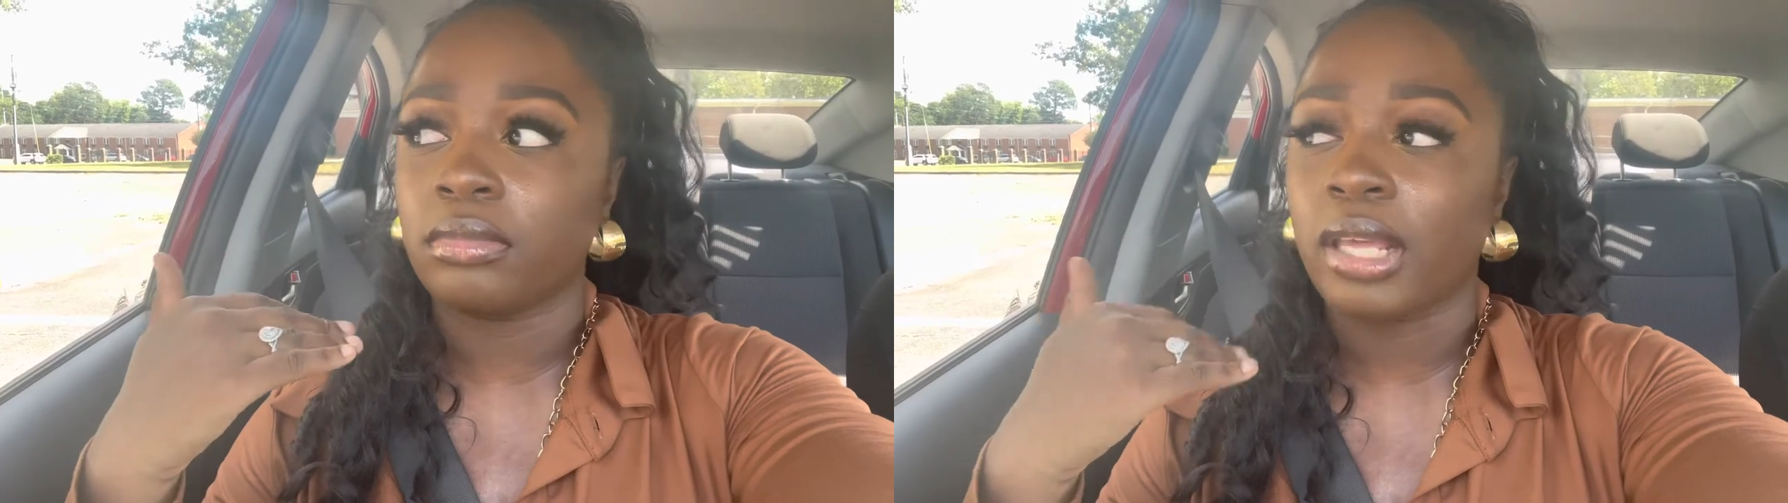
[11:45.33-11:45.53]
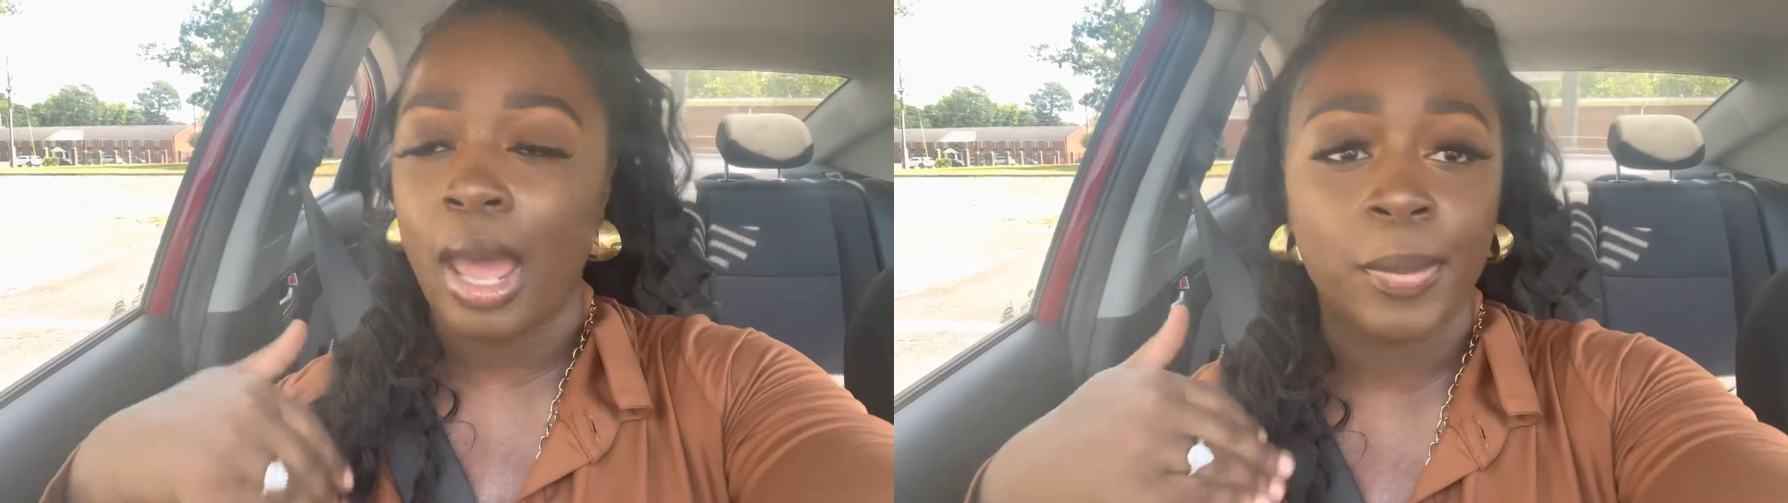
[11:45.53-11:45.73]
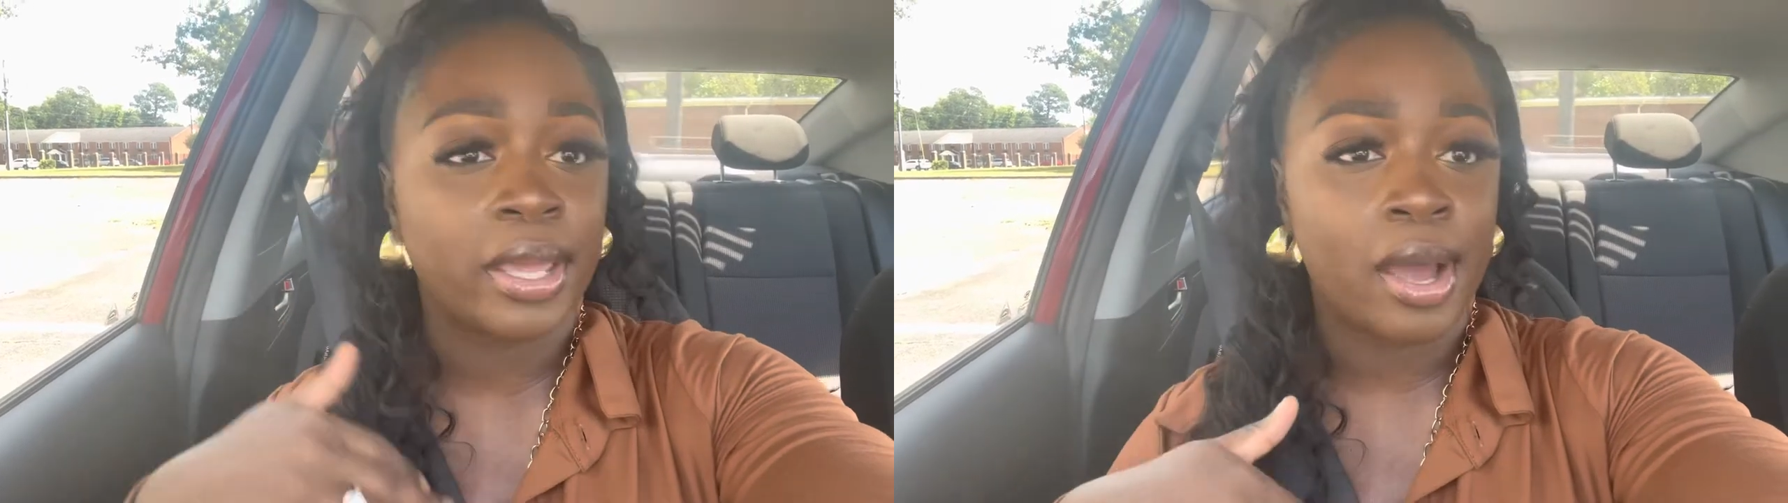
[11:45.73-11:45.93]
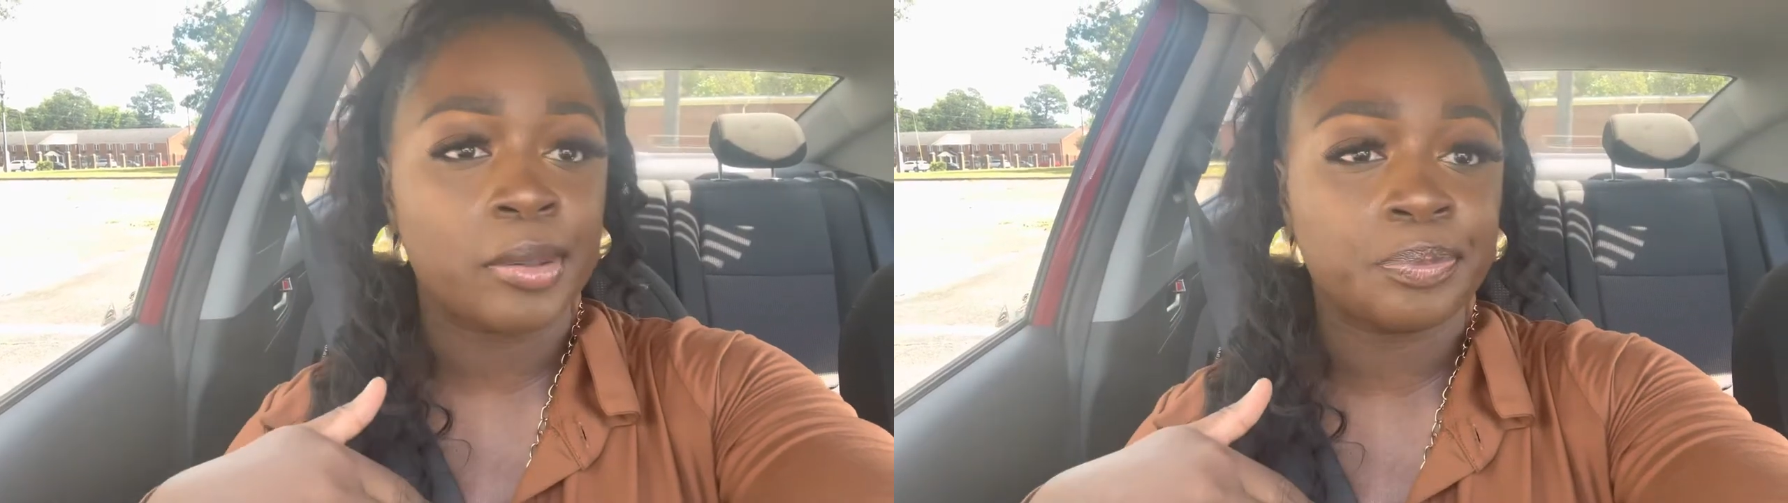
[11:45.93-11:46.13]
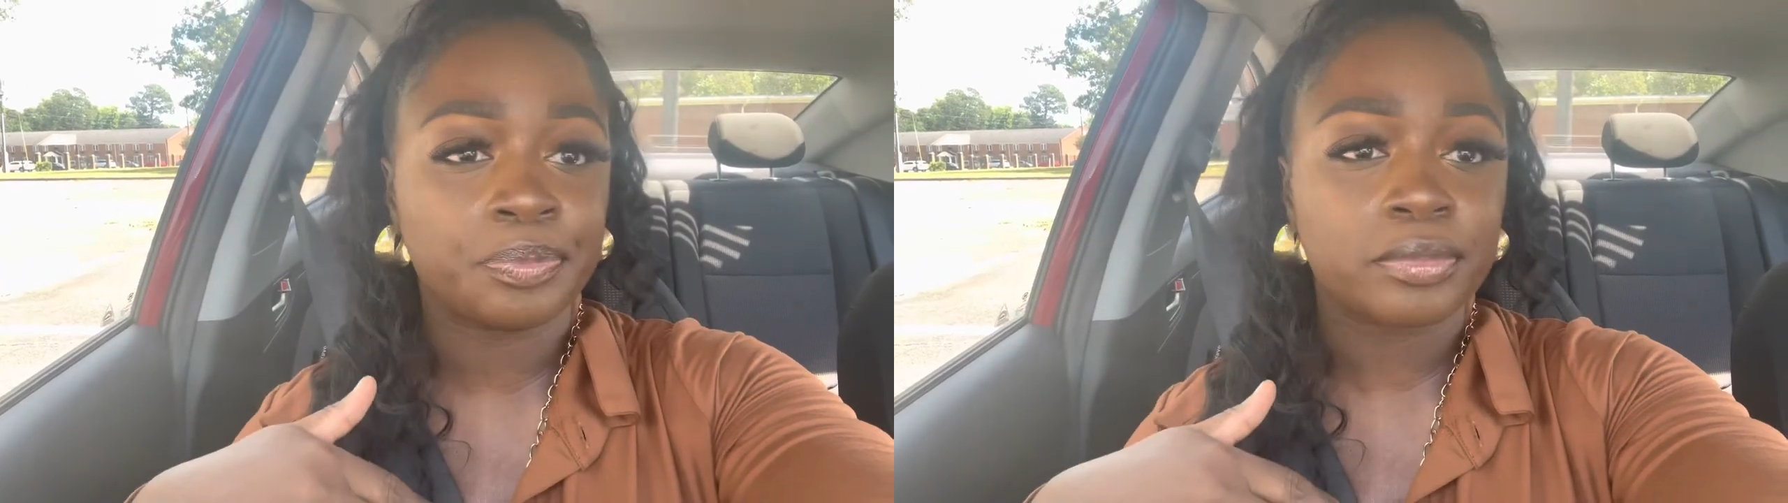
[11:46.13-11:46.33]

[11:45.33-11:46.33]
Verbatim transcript: cap and gown